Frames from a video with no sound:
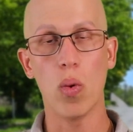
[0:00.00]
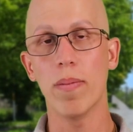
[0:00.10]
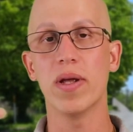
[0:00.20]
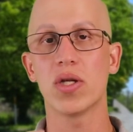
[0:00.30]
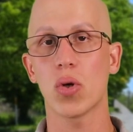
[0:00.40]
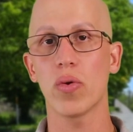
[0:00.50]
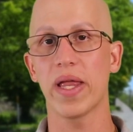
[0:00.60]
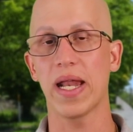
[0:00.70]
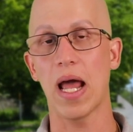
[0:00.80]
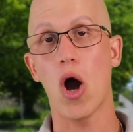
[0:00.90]
We've been
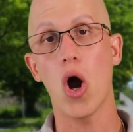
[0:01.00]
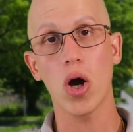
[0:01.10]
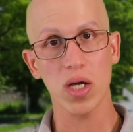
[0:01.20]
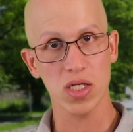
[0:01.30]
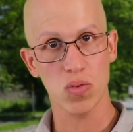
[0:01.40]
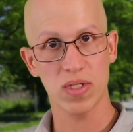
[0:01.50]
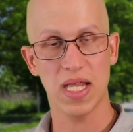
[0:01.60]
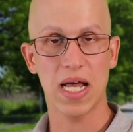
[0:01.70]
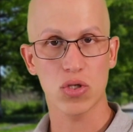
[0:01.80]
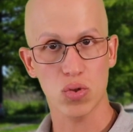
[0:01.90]
told that August
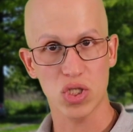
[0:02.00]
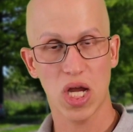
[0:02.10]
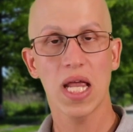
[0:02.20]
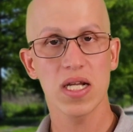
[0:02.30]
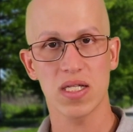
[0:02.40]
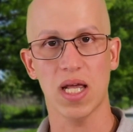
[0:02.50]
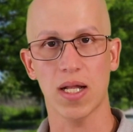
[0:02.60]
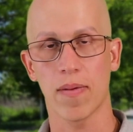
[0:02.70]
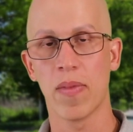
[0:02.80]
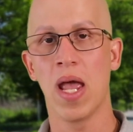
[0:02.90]
was the actual change
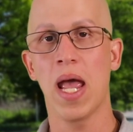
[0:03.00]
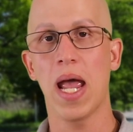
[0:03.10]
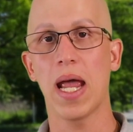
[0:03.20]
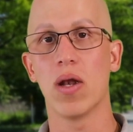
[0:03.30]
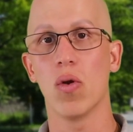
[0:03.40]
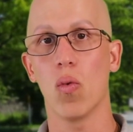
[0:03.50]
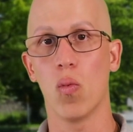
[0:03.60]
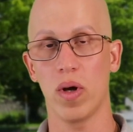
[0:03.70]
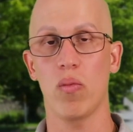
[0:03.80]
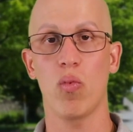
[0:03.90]
date.
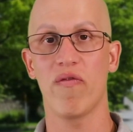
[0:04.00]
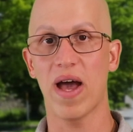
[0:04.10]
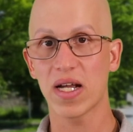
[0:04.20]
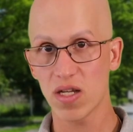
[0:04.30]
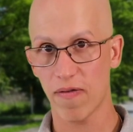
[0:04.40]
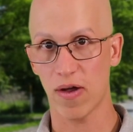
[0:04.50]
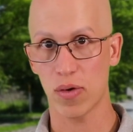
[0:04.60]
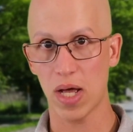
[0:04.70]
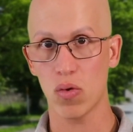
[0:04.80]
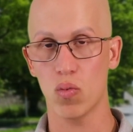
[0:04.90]
And what we've actually
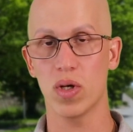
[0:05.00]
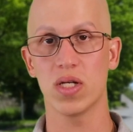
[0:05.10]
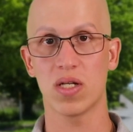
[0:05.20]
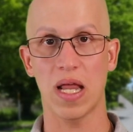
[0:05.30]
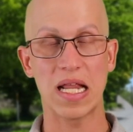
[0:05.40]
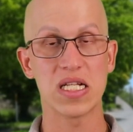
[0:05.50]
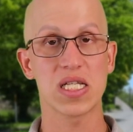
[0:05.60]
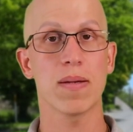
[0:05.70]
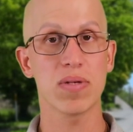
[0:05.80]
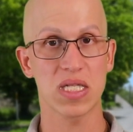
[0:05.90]
found out was in
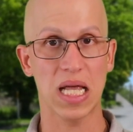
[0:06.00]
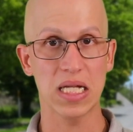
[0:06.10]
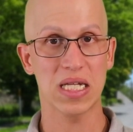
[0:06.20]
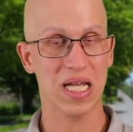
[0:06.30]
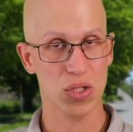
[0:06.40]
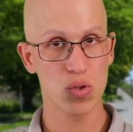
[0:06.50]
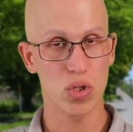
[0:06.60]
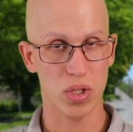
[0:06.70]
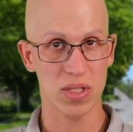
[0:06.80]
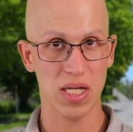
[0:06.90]
some states, like
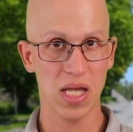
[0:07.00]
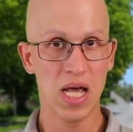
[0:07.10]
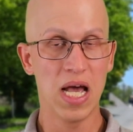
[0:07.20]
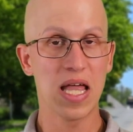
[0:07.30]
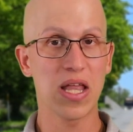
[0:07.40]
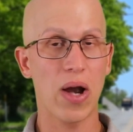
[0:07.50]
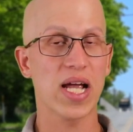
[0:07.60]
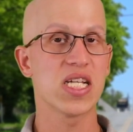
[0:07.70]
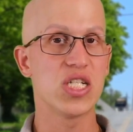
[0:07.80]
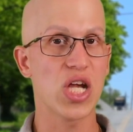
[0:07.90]
New Jersey, they're
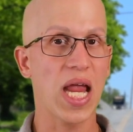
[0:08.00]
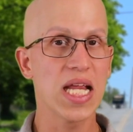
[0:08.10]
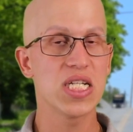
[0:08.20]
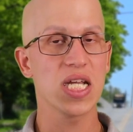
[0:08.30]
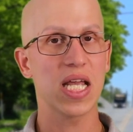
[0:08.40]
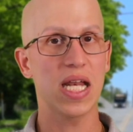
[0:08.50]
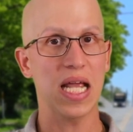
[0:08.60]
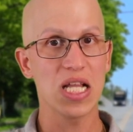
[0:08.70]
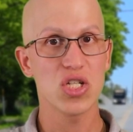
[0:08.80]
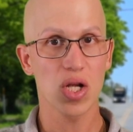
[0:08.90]
actually changing
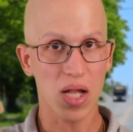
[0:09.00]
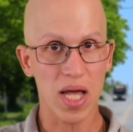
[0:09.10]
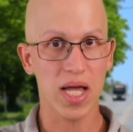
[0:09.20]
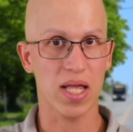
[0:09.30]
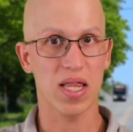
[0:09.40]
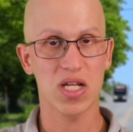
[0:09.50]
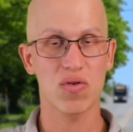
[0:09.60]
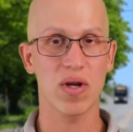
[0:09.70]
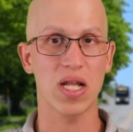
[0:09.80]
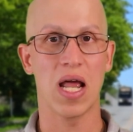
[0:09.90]
it in July.
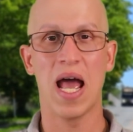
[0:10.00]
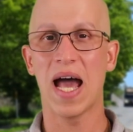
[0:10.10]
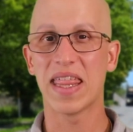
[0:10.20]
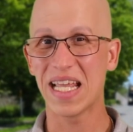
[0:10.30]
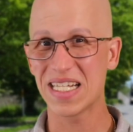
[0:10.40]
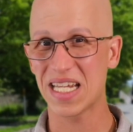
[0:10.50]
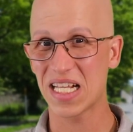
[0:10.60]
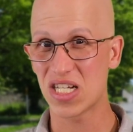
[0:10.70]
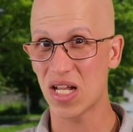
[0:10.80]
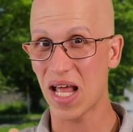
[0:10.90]
That's right. I think it's
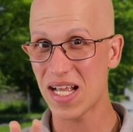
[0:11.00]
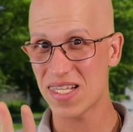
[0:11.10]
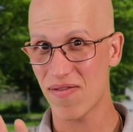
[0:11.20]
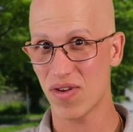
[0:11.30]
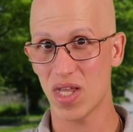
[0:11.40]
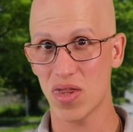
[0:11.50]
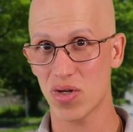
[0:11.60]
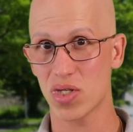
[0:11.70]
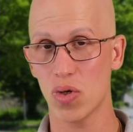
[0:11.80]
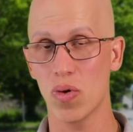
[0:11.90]
like July
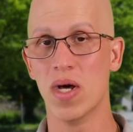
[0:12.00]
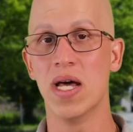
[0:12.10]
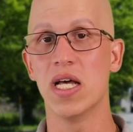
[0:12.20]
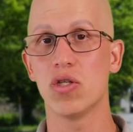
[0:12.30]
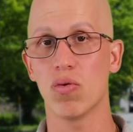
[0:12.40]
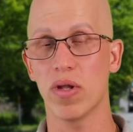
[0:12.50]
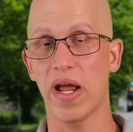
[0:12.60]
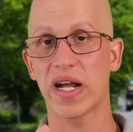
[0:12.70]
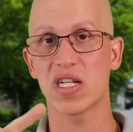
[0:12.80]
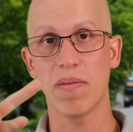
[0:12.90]
17th or so is when
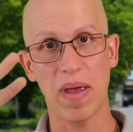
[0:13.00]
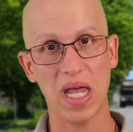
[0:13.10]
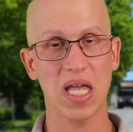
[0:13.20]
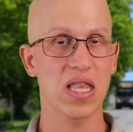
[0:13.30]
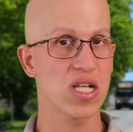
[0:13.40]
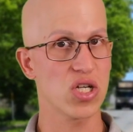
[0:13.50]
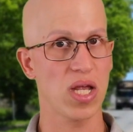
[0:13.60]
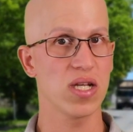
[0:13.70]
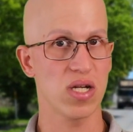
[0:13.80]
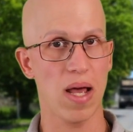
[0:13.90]
they're actually making the
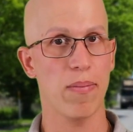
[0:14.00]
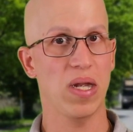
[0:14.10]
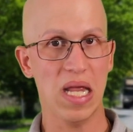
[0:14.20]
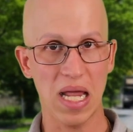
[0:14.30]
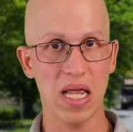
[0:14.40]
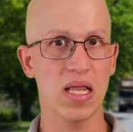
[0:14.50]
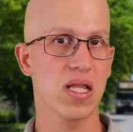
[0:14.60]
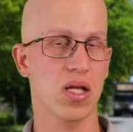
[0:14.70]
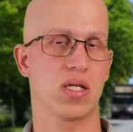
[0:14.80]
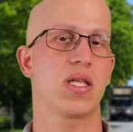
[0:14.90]
change happen
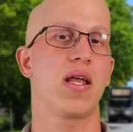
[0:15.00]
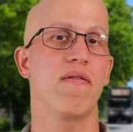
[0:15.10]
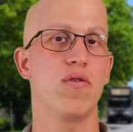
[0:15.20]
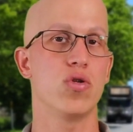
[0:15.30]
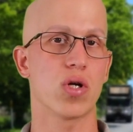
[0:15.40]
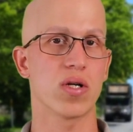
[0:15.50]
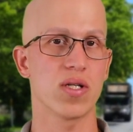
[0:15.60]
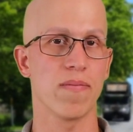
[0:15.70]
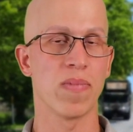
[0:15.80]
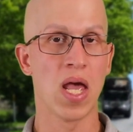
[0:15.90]
in the state of New
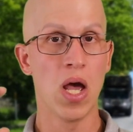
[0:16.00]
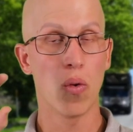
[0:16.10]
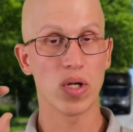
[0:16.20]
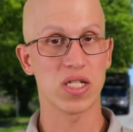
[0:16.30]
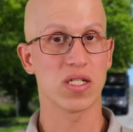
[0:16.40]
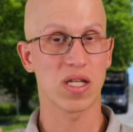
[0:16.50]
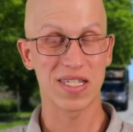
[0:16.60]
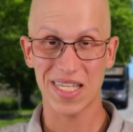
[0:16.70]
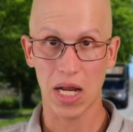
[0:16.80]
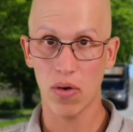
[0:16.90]
Jersey, which is
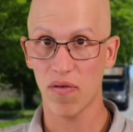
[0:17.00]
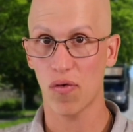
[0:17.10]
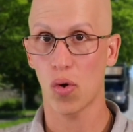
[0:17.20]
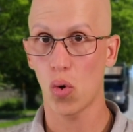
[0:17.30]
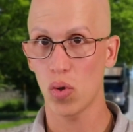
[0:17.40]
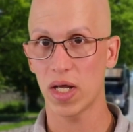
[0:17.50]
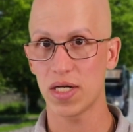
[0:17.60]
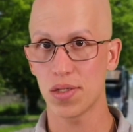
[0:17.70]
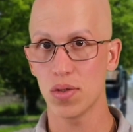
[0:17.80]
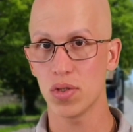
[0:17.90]
scary for a whole
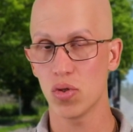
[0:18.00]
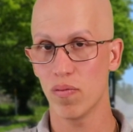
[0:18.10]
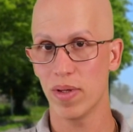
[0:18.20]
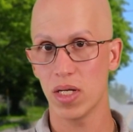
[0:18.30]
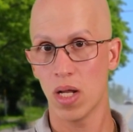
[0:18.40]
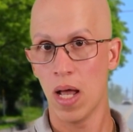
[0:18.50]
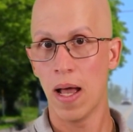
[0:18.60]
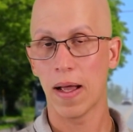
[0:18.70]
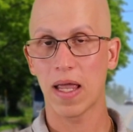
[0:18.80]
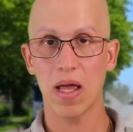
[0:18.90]
lot of students who've been
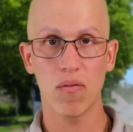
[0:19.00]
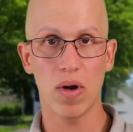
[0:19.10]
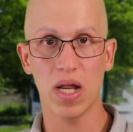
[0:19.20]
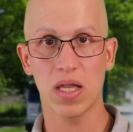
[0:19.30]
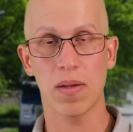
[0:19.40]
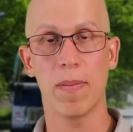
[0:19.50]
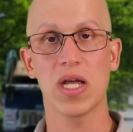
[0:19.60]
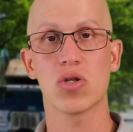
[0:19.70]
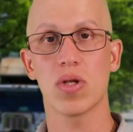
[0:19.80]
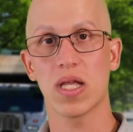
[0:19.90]
getting ready to
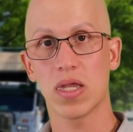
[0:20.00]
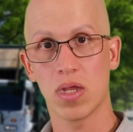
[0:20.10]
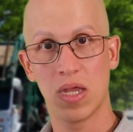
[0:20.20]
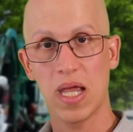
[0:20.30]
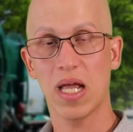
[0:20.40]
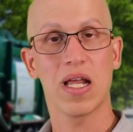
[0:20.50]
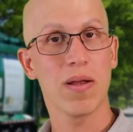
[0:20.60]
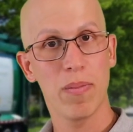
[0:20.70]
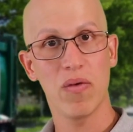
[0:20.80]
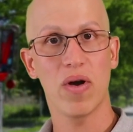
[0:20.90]
make sure that they
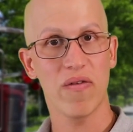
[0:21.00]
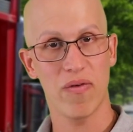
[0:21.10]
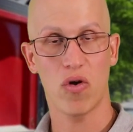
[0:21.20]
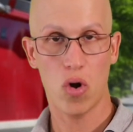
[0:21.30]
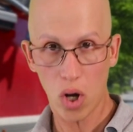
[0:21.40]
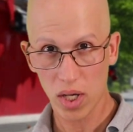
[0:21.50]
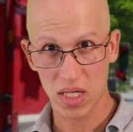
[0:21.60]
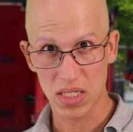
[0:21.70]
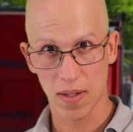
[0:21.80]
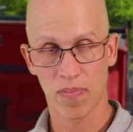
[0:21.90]
can be ready for
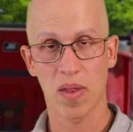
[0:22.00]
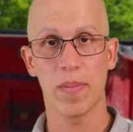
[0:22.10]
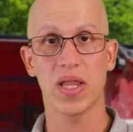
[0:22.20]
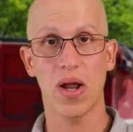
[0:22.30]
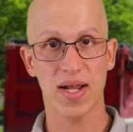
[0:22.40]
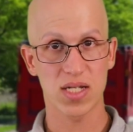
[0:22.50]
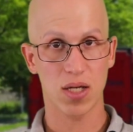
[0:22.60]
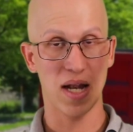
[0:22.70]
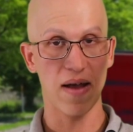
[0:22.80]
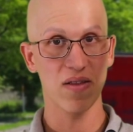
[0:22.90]
August but they're
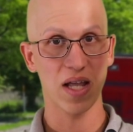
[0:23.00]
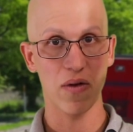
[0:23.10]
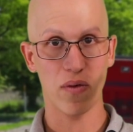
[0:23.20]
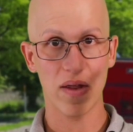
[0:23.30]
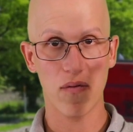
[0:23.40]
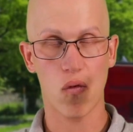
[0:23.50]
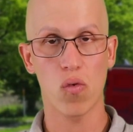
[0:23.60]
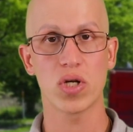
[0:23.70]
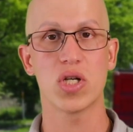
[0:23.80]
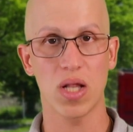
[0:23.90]
actually going to have to get ready
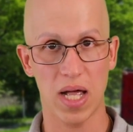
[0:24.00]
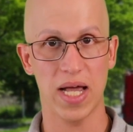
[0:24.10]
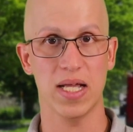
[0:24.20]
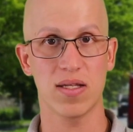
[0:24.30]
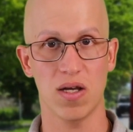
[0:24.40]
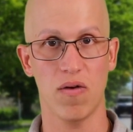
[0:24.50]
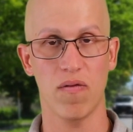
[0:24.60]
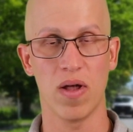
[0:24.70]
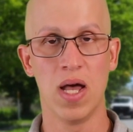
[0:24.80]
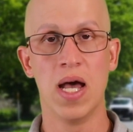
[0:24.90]
for July
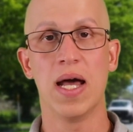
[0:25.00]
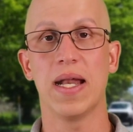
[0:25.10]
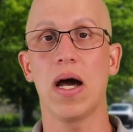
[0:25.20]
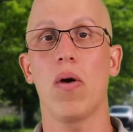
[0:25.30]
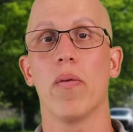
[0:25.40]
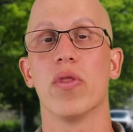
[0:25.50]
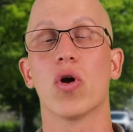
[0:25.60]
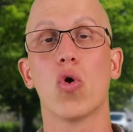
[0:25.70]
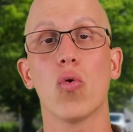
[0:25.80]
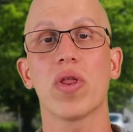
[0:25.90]
itself. Now,
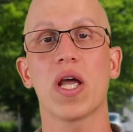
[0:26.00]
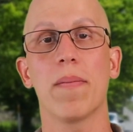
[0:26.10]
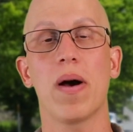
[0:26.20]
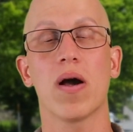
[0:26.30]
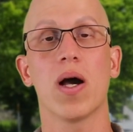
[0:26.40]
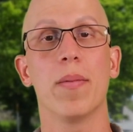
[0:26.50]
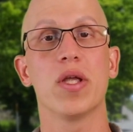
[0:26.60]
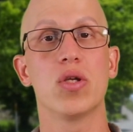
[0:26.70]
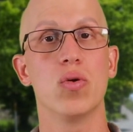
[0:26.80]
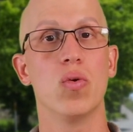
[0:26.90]
the cool thing about
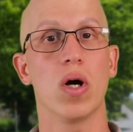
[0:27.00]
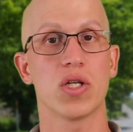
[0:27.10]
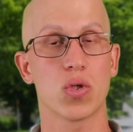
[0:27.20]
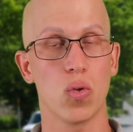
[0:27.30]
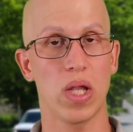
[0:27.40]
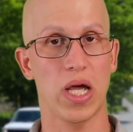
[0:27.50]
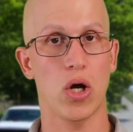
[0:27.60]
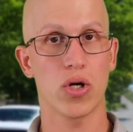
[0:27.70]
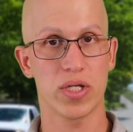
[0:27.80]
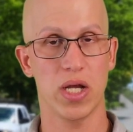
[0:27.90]
coming to a school
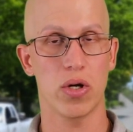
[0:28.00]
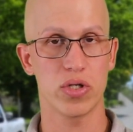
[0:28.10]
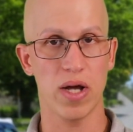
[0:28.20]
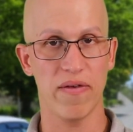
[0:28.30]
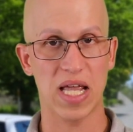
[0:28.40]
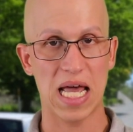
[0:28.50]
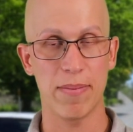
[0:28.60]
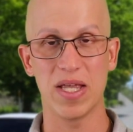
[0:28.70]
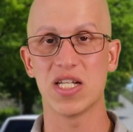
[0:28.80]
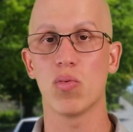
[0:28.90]
like ours here at driving
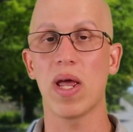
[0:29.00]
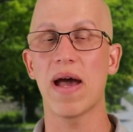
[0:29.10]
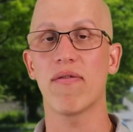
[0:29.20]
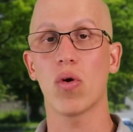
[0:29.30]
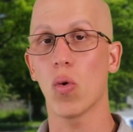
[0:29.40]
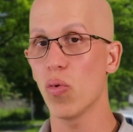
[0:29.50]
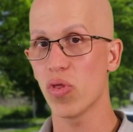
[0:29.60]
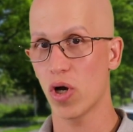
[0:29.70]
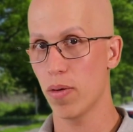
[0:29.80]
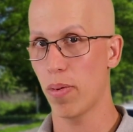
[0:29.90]
Academy is we have our
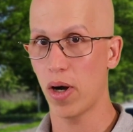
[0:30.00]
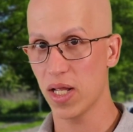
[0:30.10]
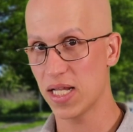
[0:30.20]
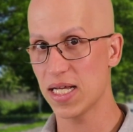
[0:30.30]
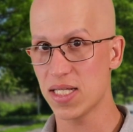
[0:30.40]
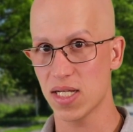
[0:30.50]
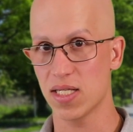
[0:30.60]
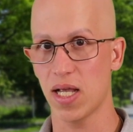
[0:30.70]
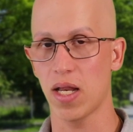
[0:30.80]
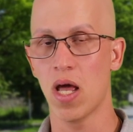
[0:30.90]
own third-party
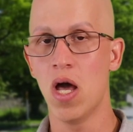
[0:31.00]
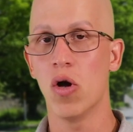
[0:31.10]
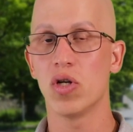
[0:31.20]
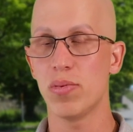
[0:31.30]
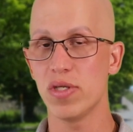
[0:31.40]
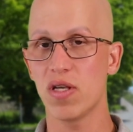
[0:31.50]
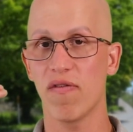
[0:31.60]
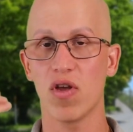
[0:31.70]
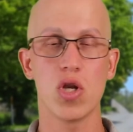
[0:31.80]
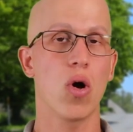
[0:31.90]
testing site, which means
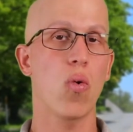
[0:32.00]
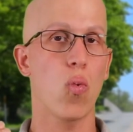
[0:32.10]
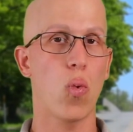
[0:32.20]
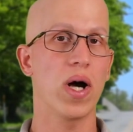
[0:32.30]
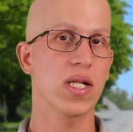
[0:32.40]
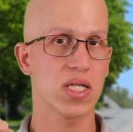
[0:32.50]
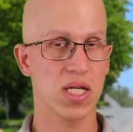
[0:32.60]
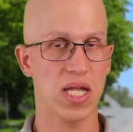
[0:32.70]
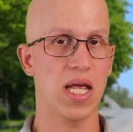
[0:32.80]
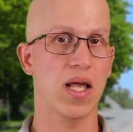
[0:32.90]
if you don't want
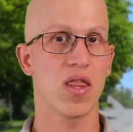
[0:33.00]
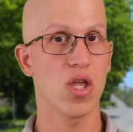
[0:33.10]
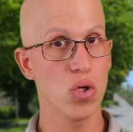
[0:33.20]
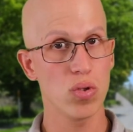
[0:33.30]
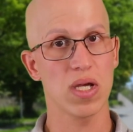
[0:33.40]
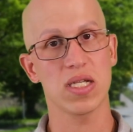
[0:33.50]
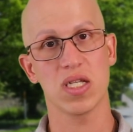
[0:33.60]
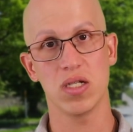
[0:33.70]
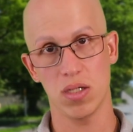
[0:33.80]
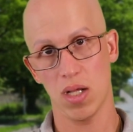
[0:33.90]
to take the new
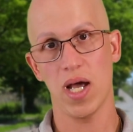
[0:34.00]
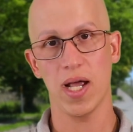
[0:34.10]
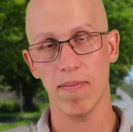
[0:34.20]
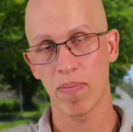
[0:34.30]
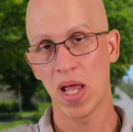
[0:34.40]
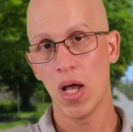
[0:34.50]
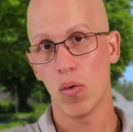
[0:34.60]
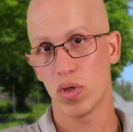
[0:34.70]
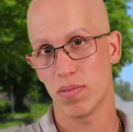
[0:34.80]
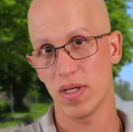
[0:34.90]
test in July,
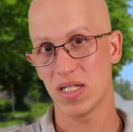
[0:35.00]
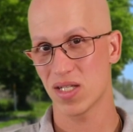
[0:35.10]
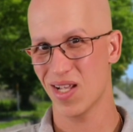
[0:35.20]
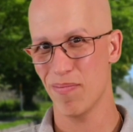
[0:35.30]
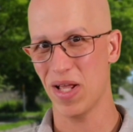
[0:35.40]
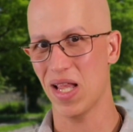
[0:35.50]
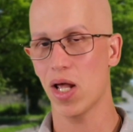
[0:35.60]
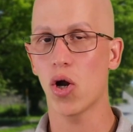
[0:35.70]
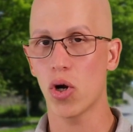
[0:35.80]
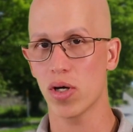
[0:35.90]
which means it's going to be a lot